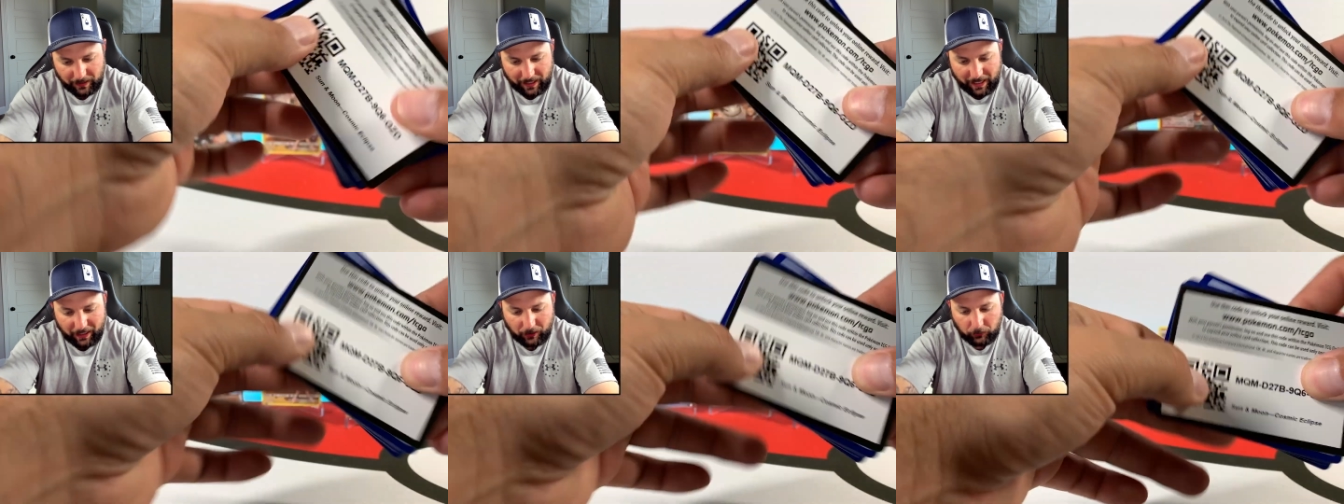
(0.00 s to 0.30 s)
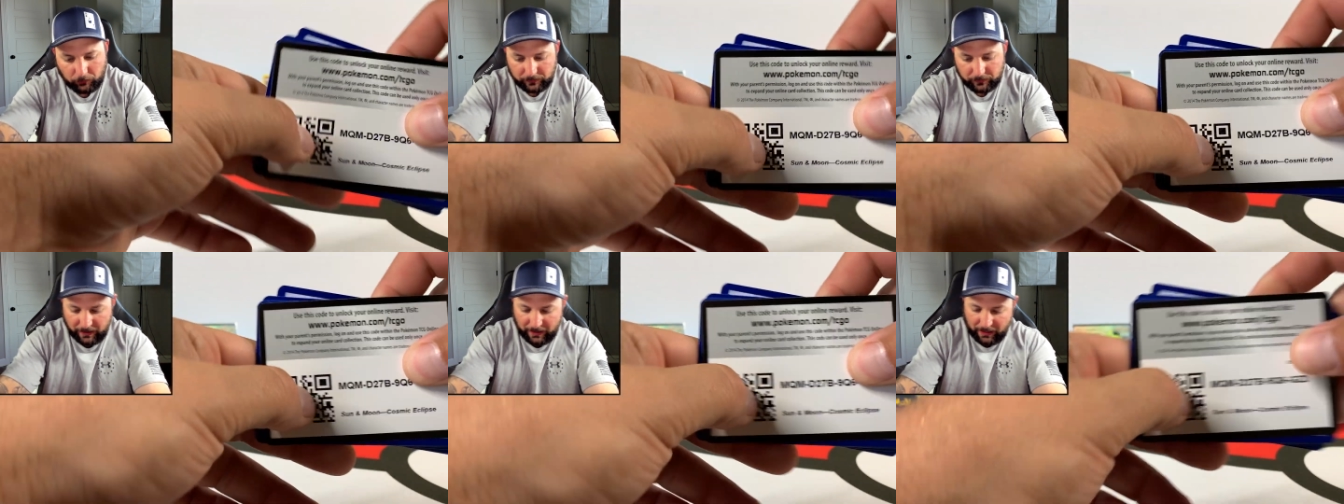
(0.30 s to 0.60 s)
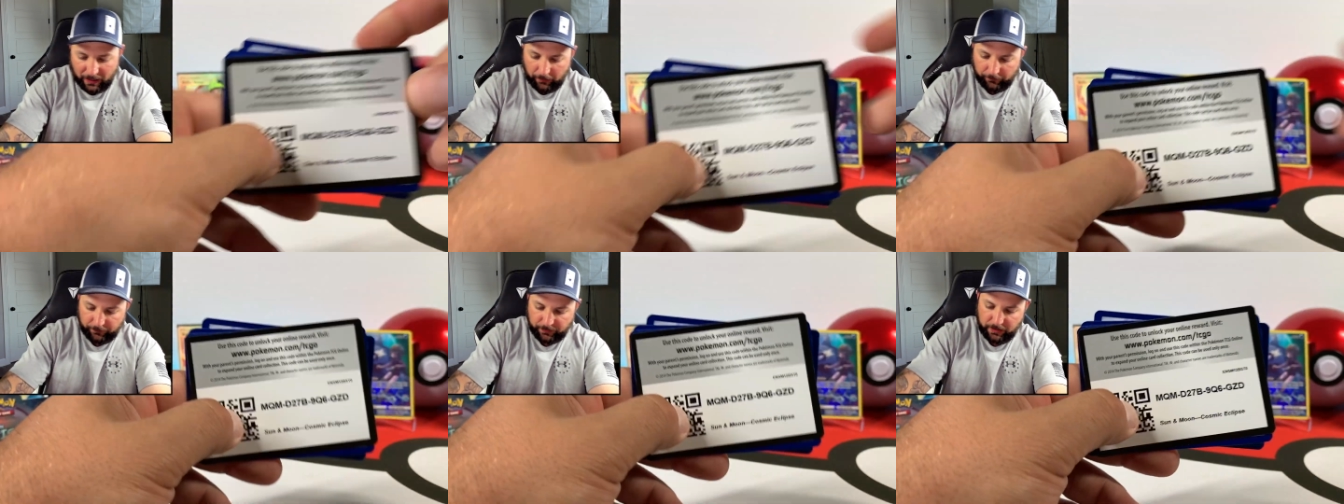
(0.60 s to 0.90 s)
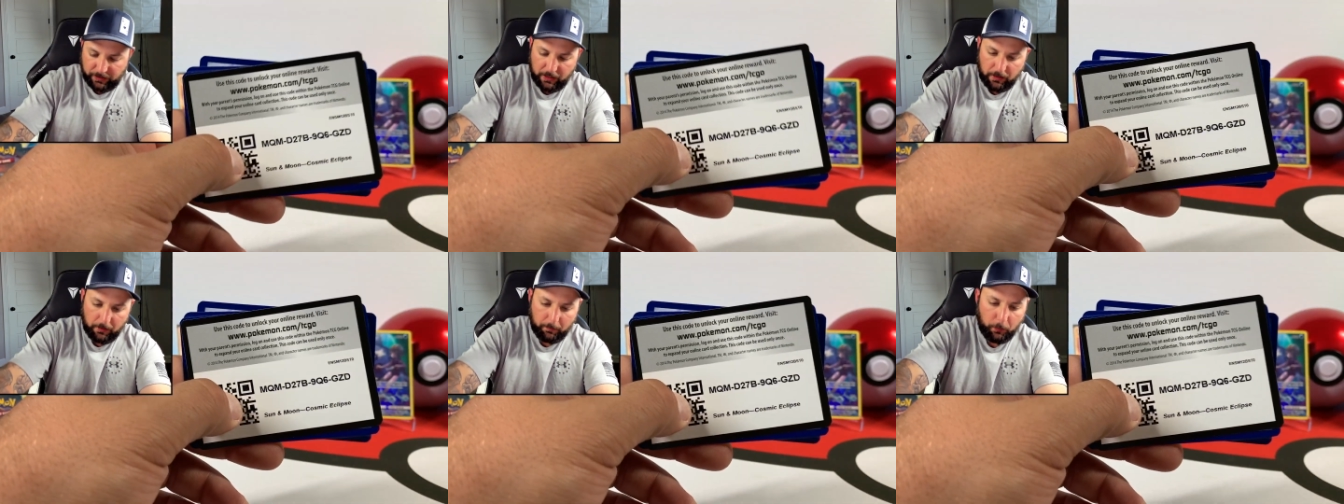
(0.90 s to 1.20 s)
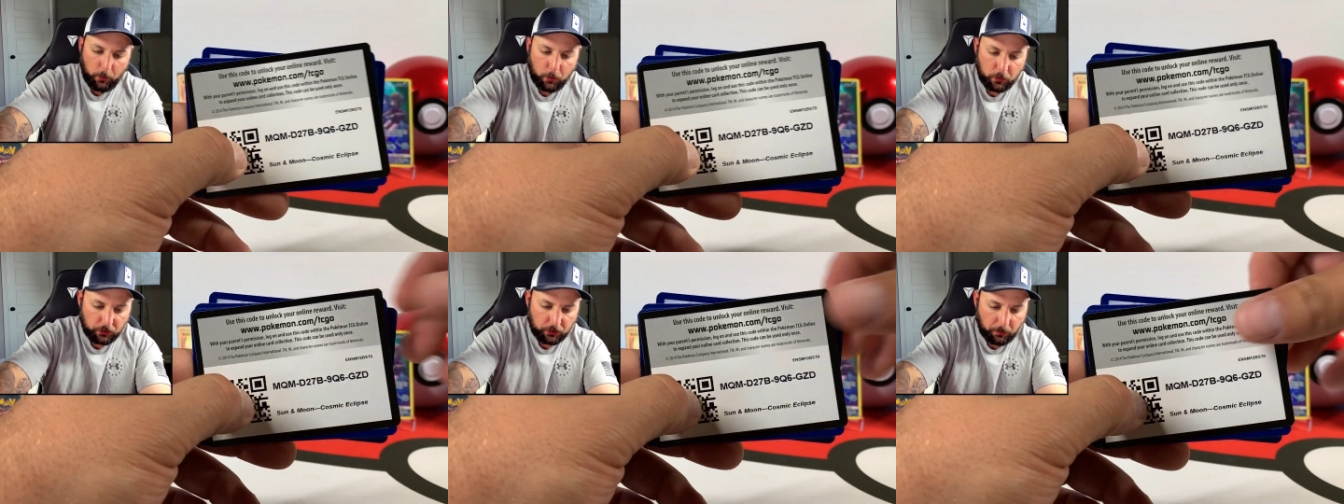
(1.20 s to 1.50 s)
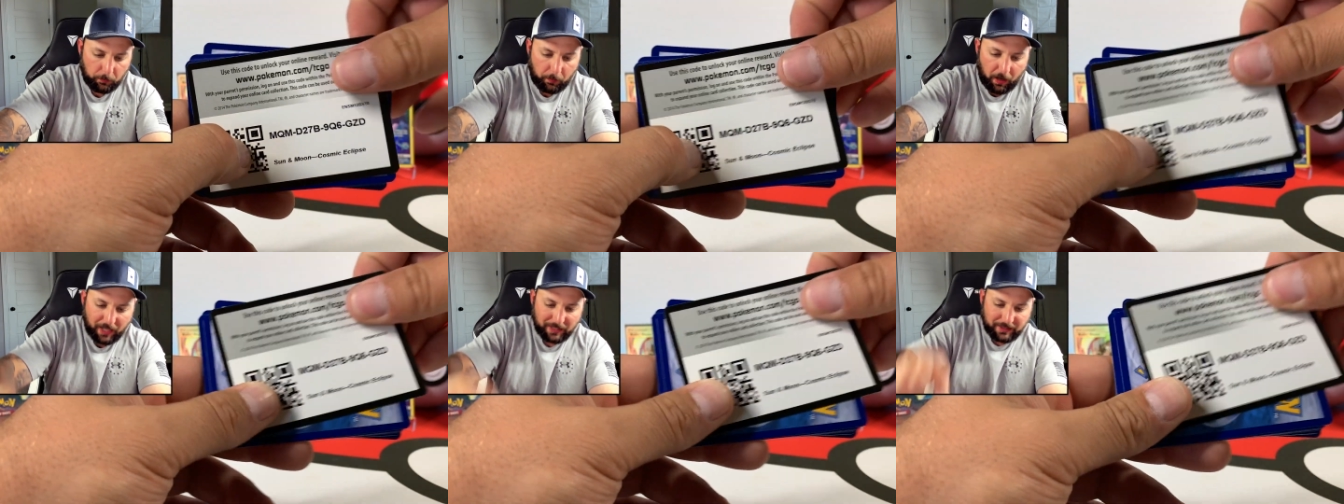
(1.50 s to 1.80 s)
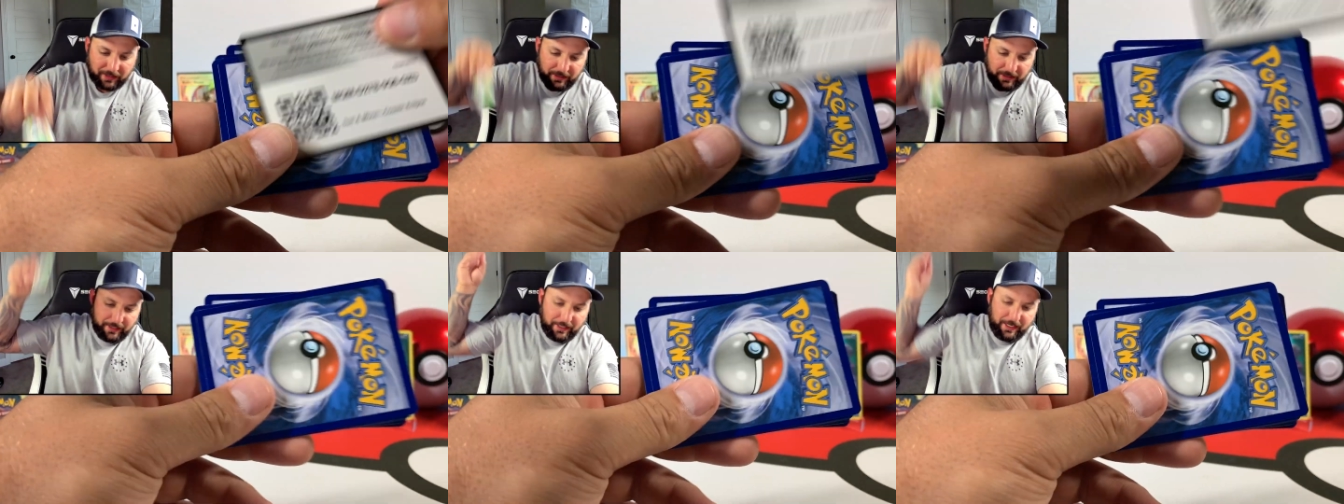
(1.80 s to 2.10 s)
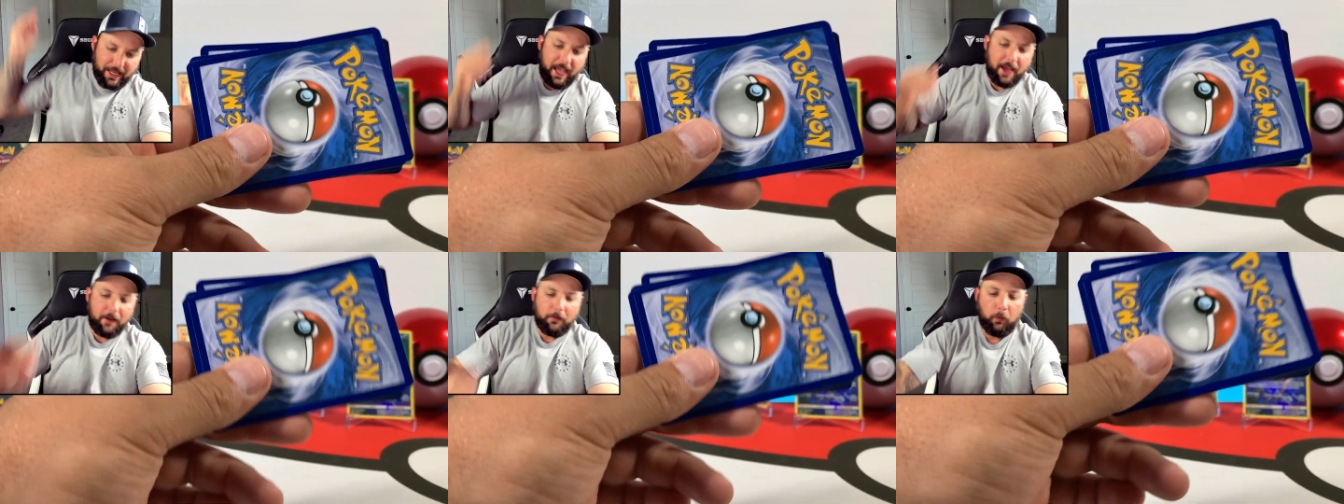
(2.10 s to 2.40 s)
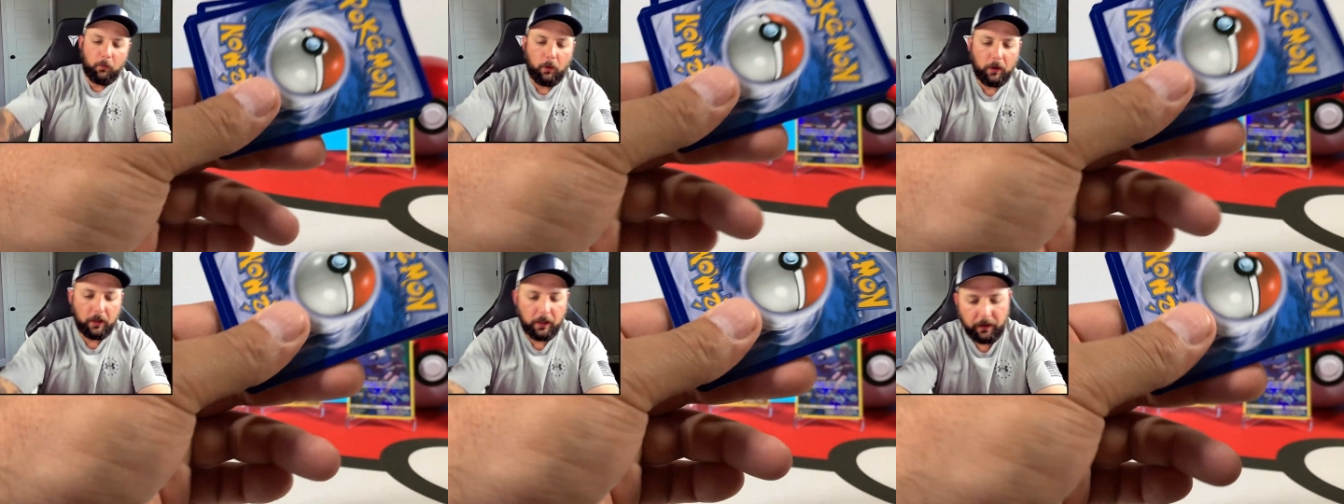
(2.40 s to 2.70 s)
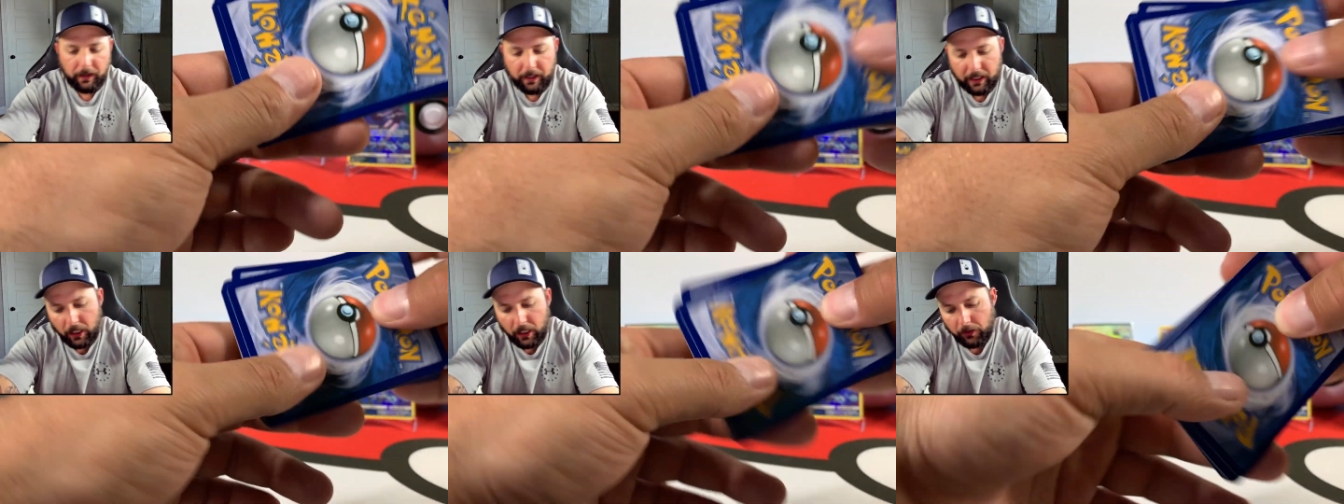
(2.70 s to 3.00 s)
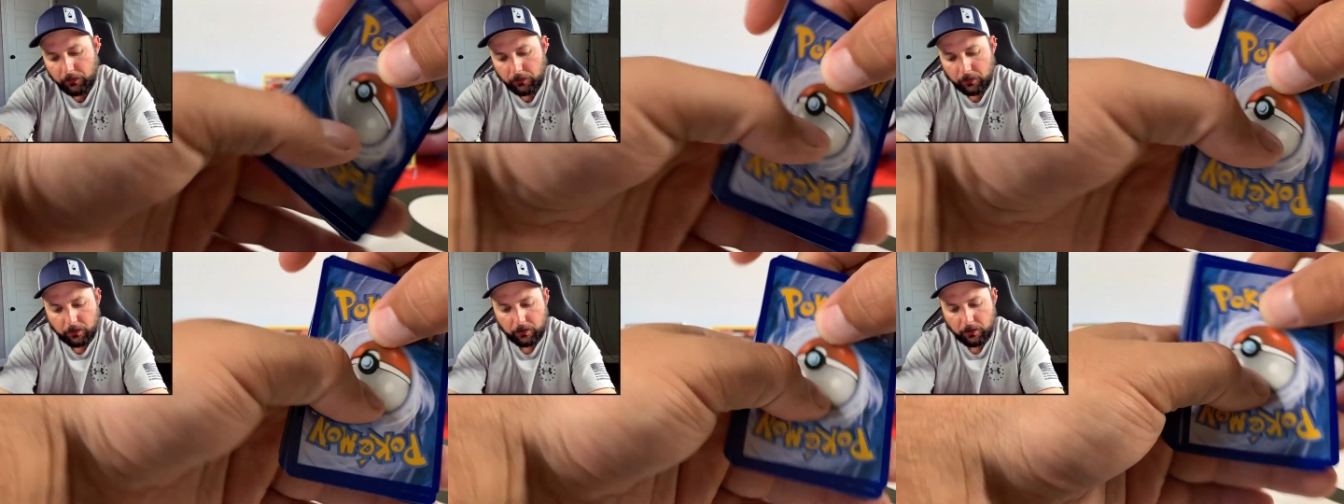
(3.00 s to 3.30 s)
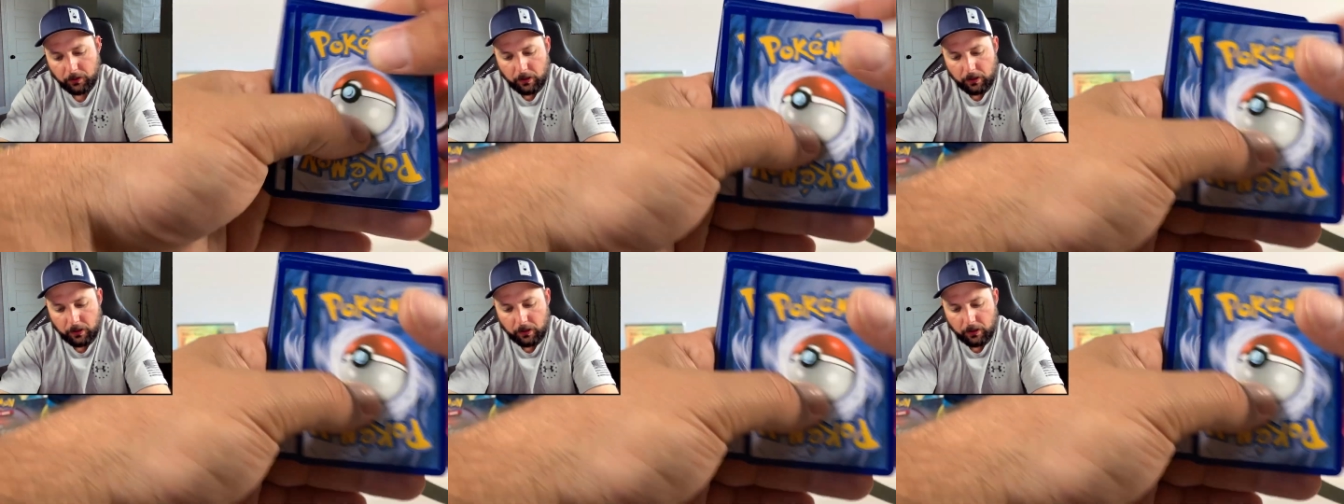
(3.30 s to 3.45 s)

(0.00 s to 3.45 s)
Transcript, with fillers: I don't think I've seen a booster box that didn't have one or the other.